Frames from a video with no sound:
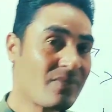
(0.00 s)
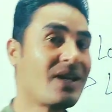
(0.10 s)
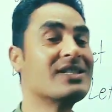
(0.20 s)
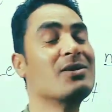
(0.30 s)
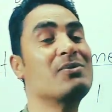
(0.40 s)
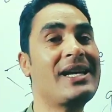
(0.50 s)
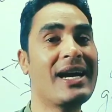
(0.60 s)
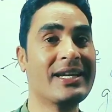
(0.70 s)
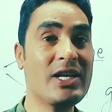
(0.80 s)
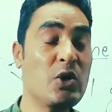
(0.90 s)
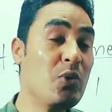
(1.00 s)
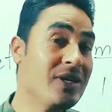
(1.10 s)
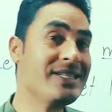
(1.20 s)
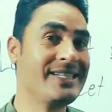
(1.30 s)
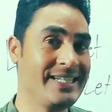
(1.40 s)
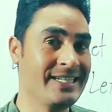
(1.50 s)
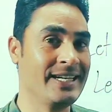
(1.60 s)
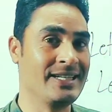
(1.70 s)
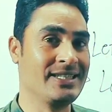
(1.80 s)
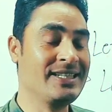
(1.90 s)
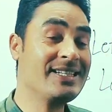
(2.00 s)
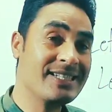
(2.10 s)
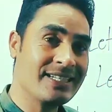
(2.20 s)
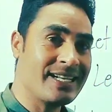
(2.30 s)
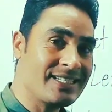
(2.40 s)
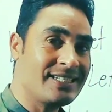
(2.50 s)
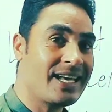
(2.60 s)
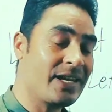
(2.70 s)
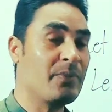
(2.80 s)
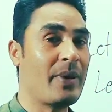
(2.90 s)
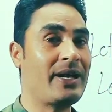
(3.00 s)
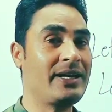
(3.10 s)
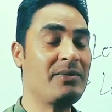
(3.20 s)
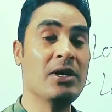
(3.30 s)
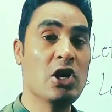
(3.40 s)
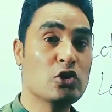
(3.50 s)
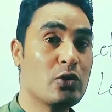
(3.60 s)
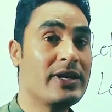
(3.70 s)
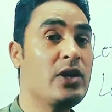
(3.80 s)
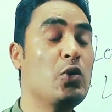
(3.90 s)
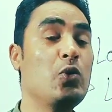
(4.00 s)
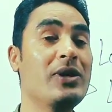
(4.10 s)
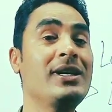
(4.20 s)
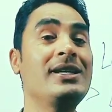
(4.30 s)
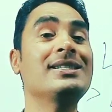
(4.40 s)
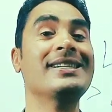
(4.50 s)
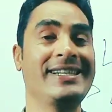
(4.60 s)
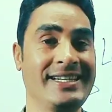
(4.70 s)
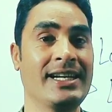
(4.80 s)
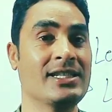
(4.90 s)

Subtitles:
subject, you is hidden. These sentences are imperative, so you is hidden.